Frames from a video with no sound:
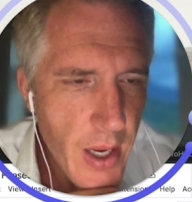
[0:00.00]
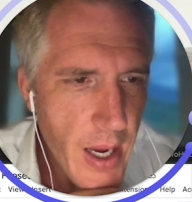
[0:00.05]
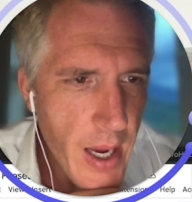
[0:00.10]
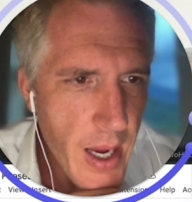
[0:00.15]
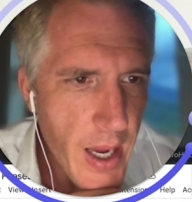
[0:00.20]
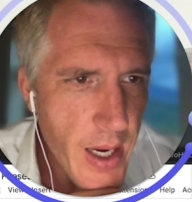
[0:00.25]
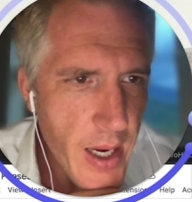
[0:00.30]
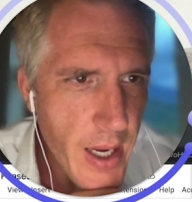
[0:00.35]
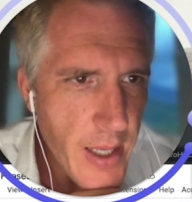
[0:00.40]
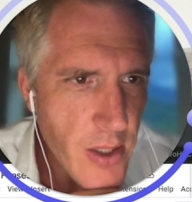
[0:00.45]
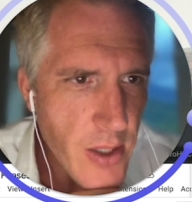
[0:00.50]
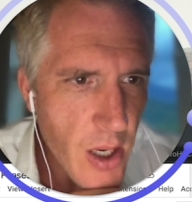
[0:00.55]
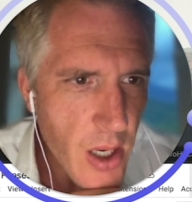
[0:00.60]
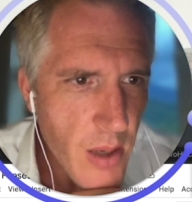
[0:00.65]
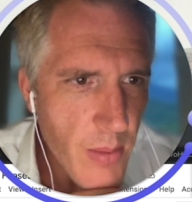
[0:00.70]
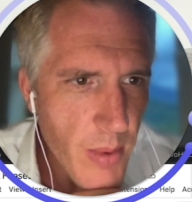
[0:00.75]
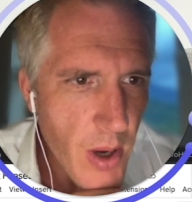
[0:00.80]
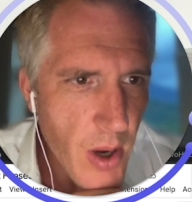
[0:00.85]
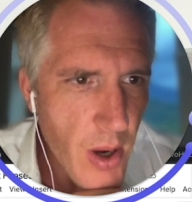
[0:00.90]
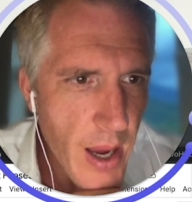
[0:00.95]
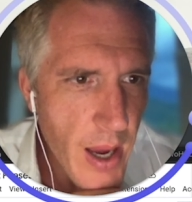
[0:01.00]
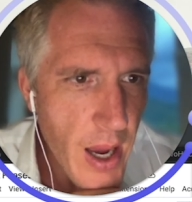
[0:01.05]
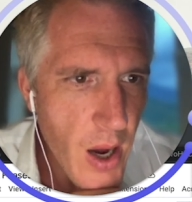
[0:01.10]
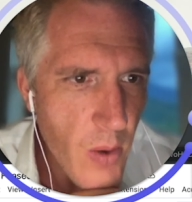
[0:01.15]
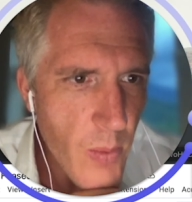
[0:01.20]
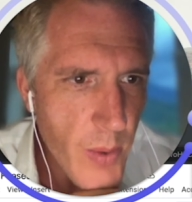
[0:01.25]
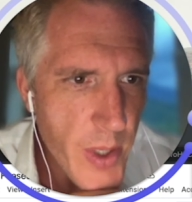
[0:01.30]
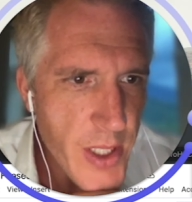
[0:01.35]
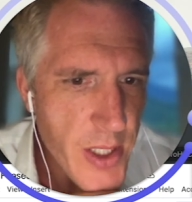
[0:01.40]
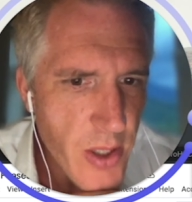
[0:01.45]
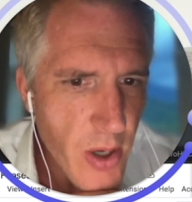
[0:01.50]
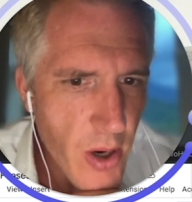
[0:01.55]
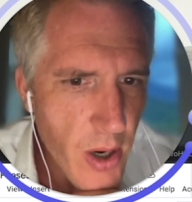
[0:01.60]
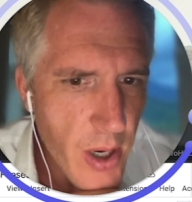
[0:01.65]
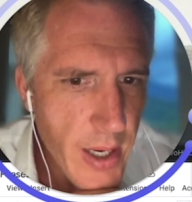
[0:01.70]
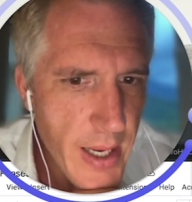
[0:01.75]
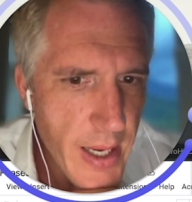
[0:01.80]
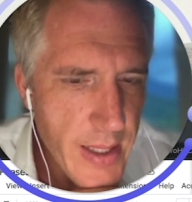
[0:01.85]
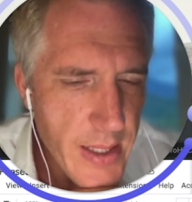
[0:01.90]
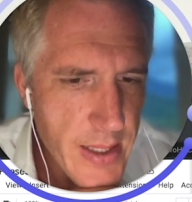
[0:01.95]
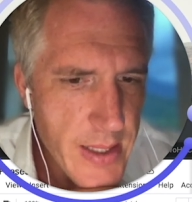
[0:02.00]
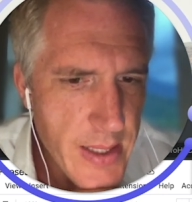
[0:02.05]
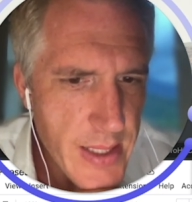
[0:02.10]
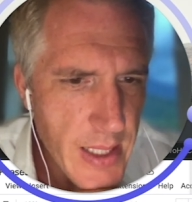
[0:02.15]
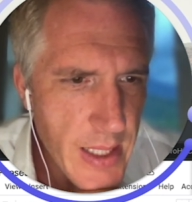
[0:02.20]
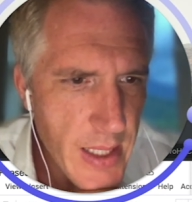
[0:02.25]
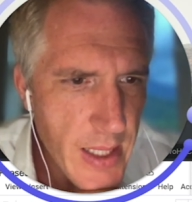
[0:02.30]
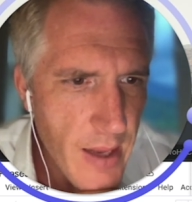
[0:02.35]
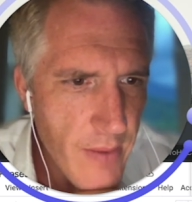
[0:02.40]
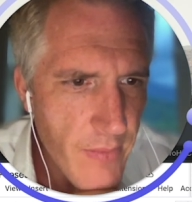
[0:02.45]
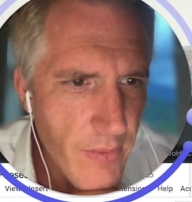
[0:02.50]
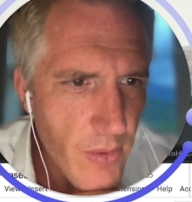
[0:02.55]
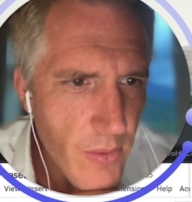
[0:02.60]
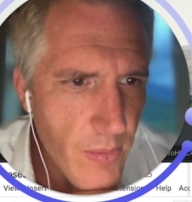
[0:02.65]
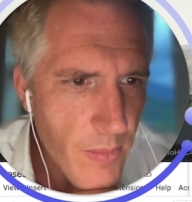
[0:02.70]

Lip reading: And I talk about how we start at the C level,